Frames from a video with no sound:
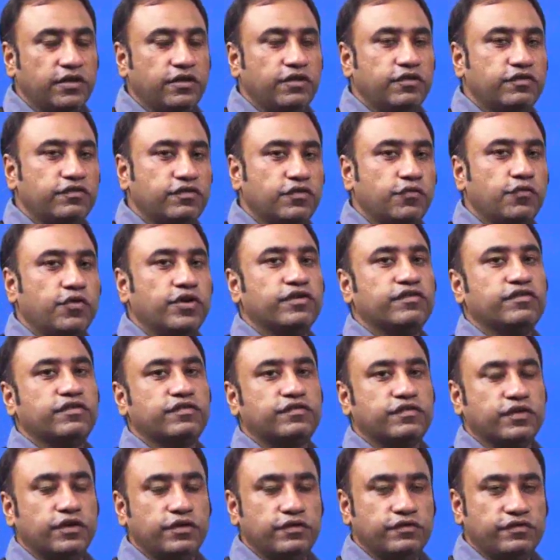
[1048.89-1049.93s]
So, what is the
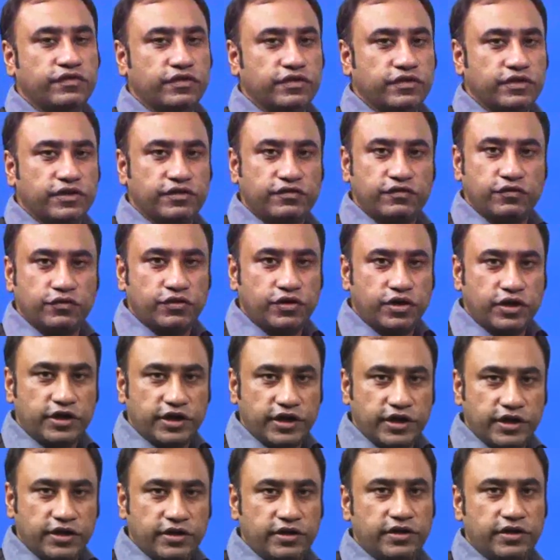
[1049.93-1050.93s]
solution? They should not eat?